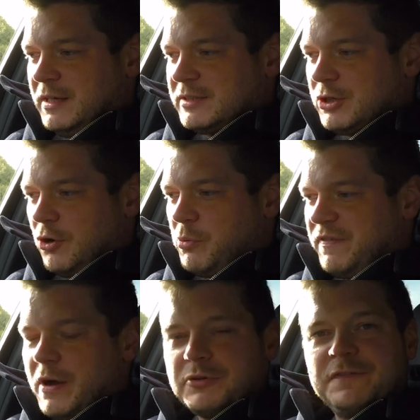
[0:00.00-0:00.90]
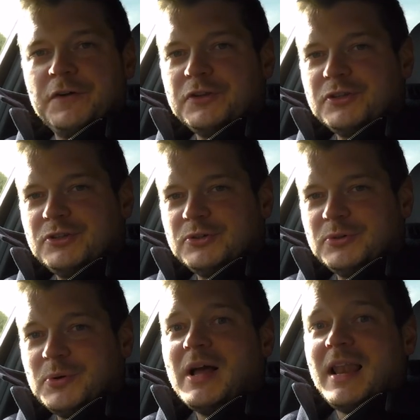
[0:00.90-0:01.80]
So without further ado,
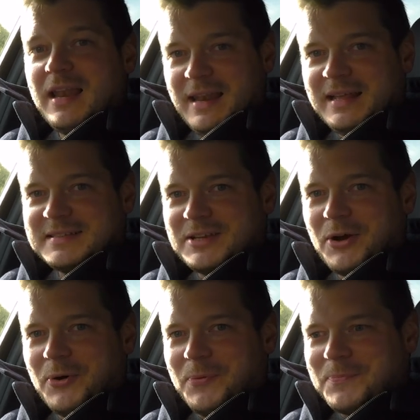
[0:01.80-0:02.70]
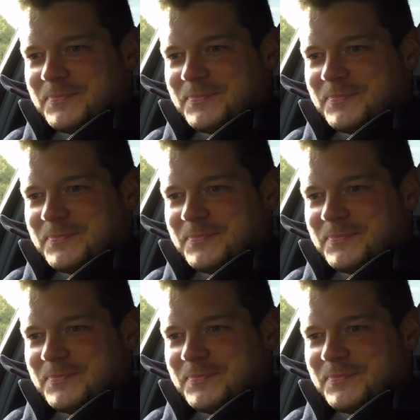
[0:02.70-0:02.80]
let's go.